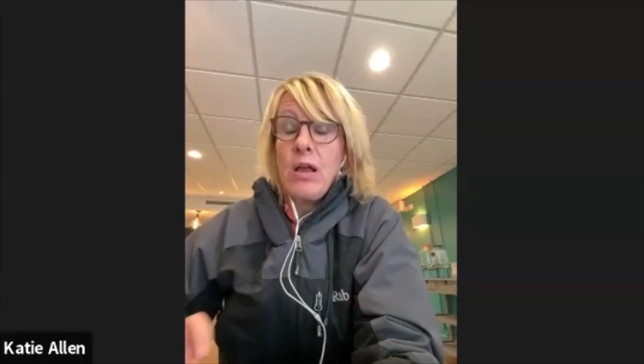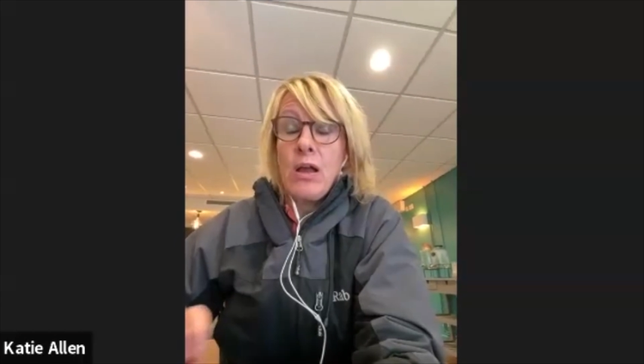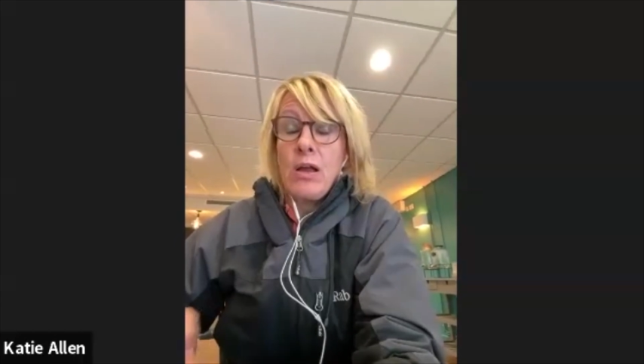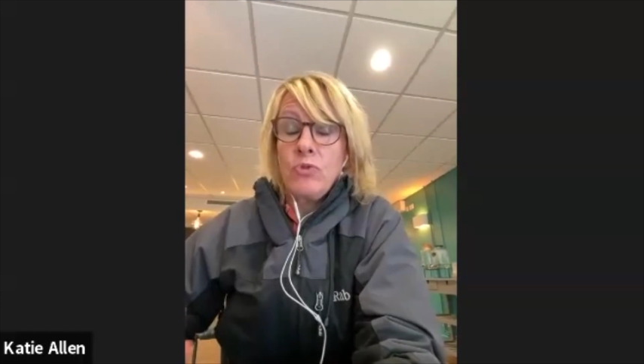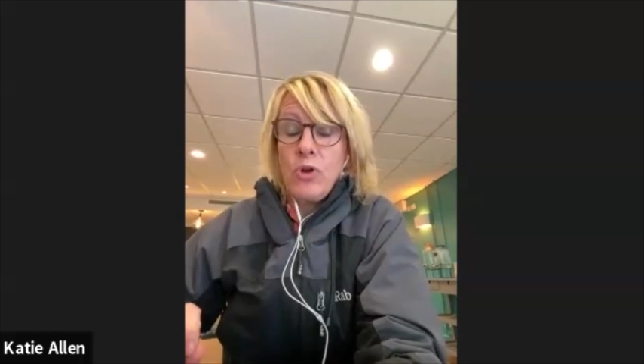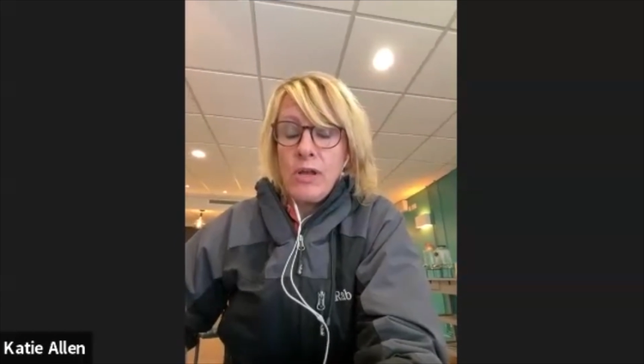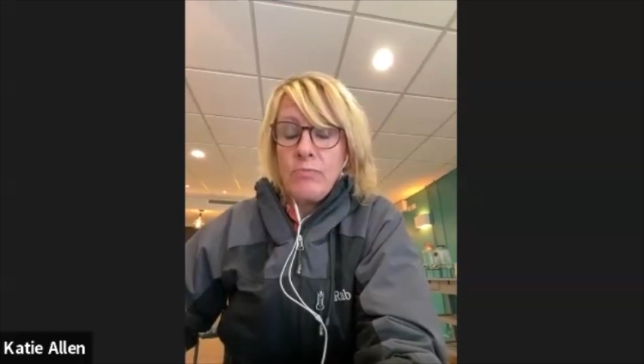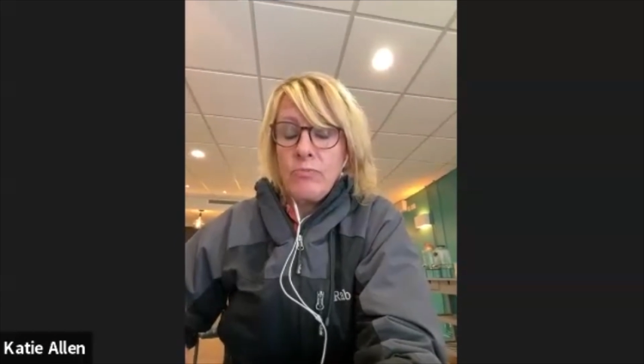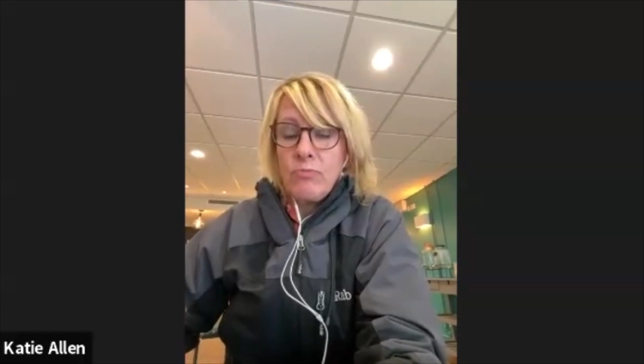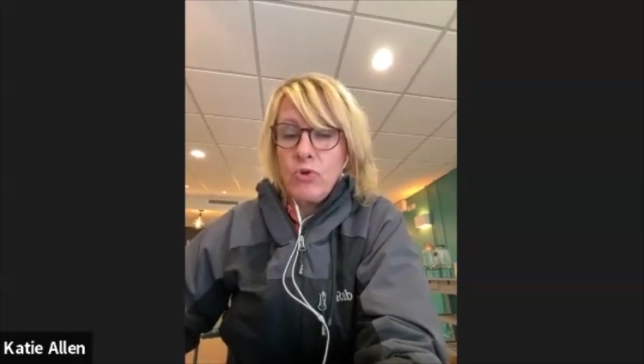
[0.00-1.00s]
I'm
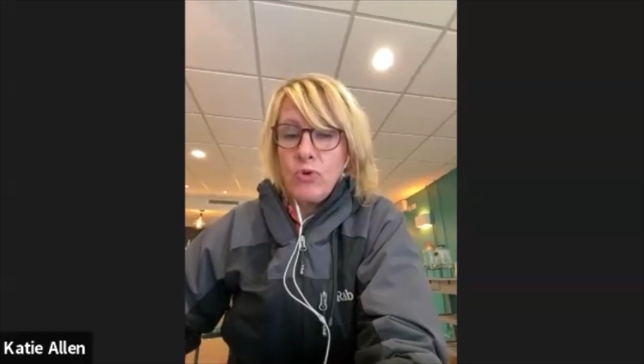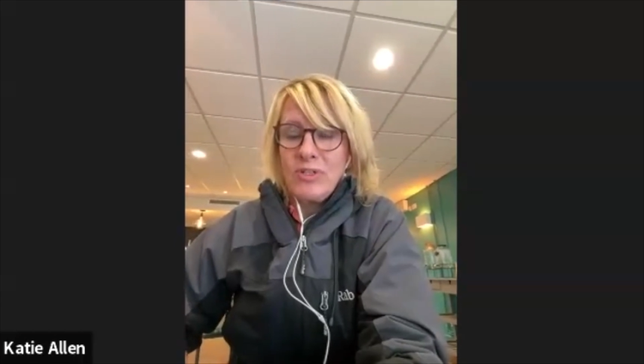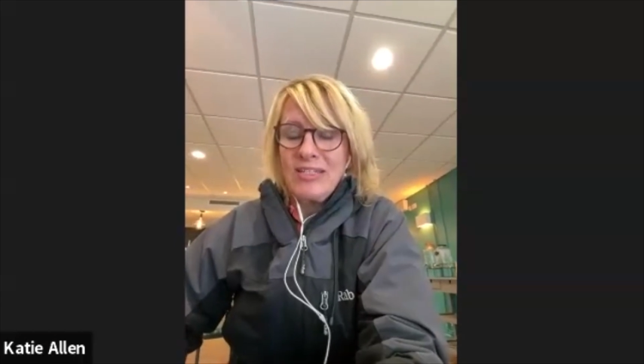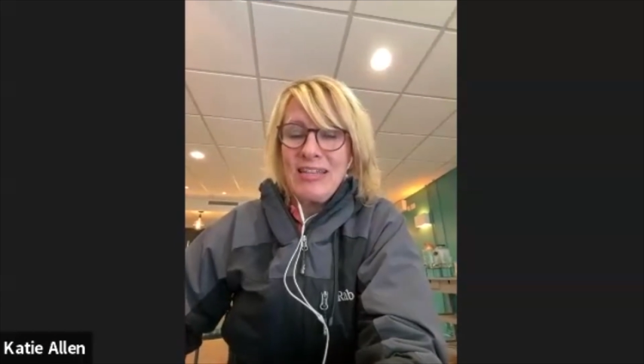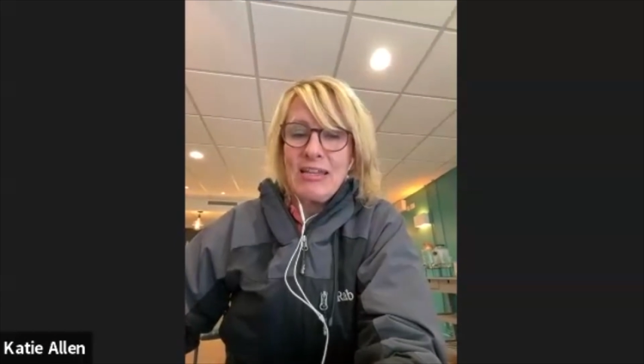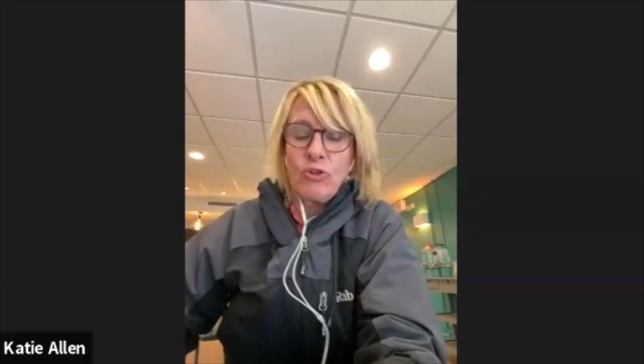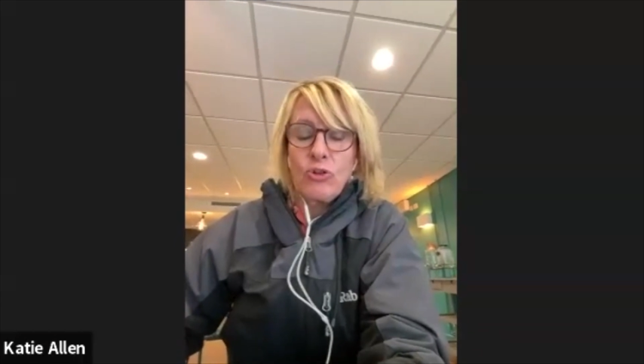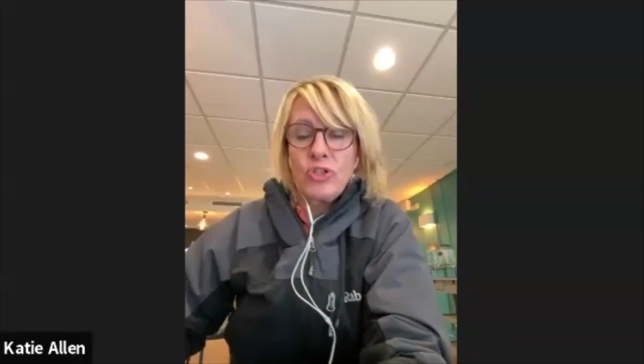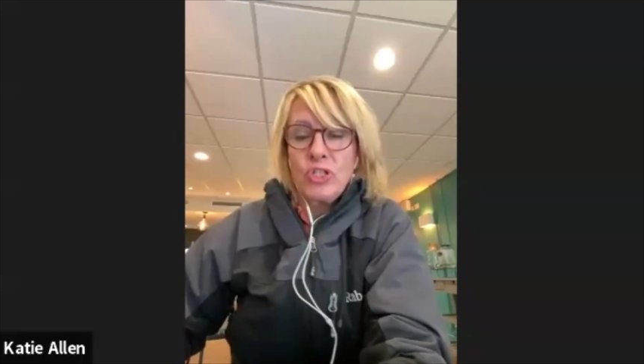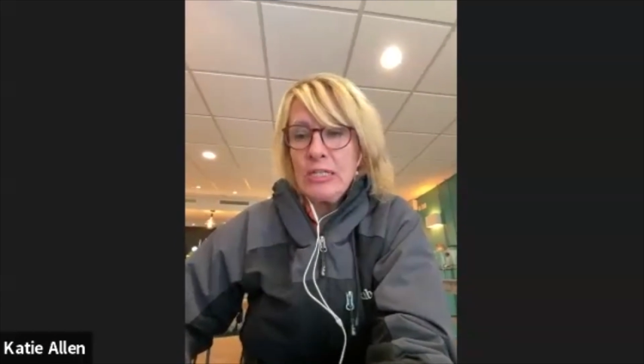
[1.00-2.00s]
not
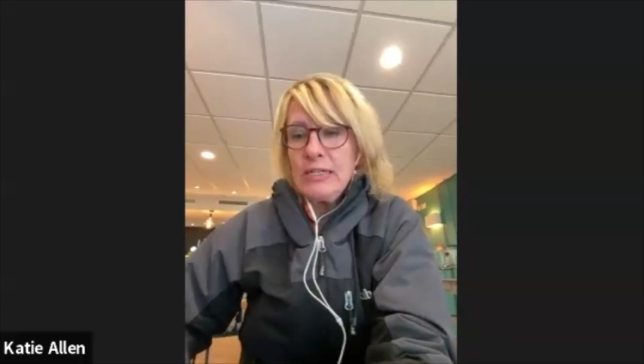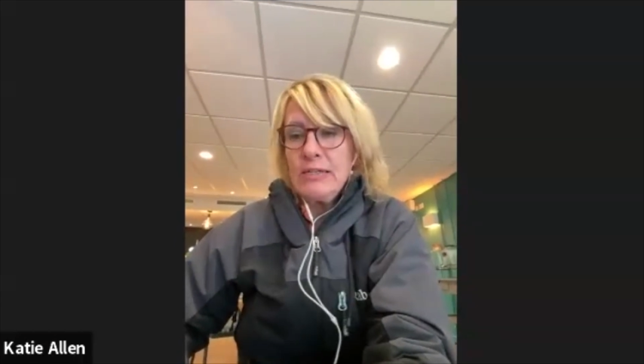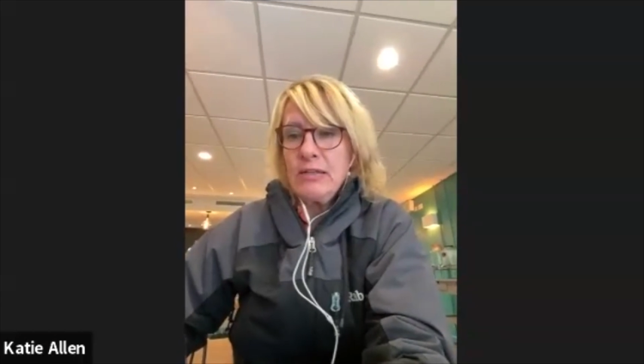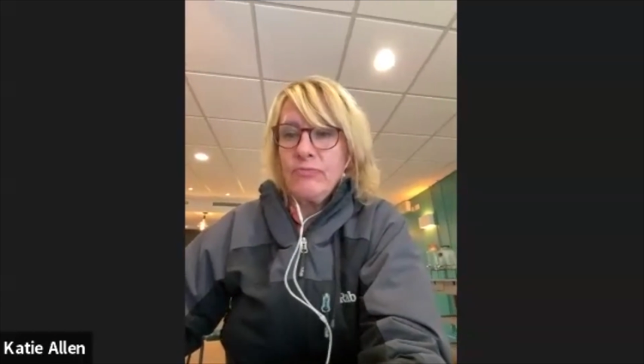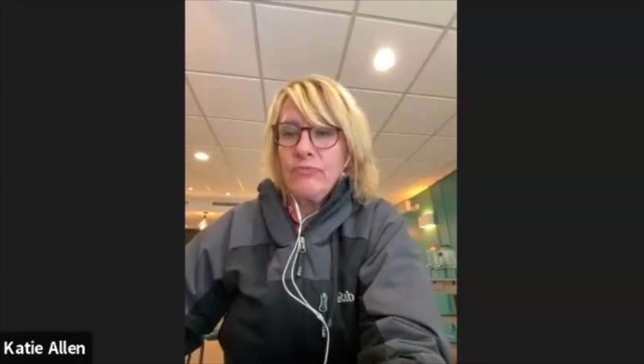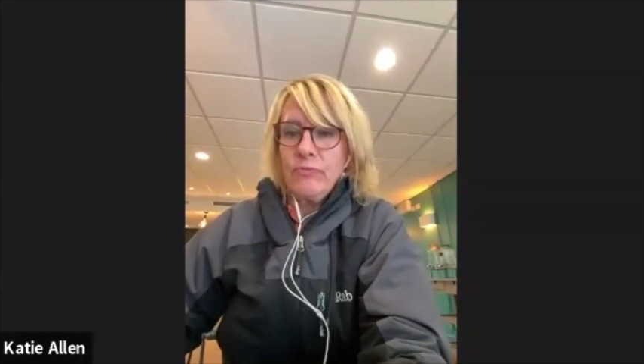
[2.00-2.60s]
technologically.